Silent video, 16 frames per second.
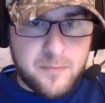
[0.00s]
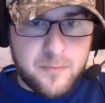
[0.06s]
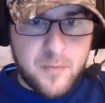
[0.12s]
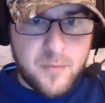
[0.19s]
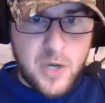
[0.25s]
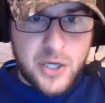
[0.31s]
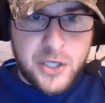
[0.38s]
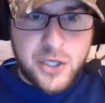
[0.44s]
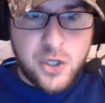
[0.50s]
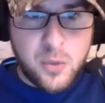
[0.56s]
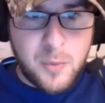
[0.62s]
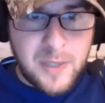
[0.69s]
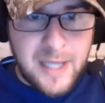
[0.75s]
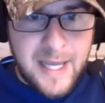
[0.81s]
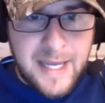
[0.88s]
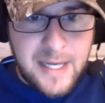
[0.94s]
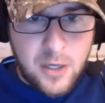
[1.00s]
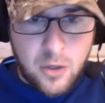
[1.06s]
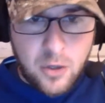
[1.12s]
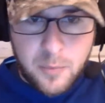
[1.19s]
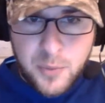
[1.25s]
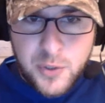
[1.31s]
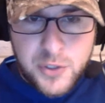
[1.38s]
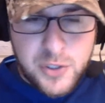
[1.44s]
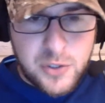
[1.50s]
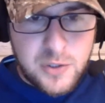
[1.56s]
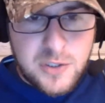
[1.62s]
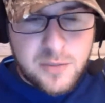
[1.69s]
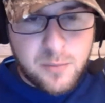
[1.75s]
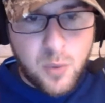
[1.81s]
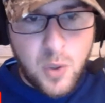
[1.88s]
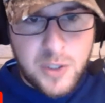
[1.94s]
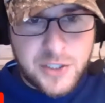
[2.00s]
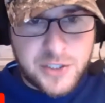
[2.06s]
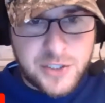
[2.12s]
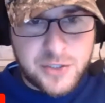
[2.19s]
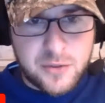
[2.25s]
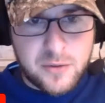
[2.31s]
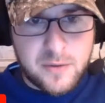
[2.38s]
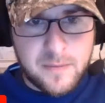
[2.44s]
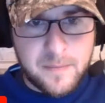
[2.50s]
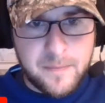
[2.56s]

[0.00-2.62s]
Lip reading: accumulate or produce moisture,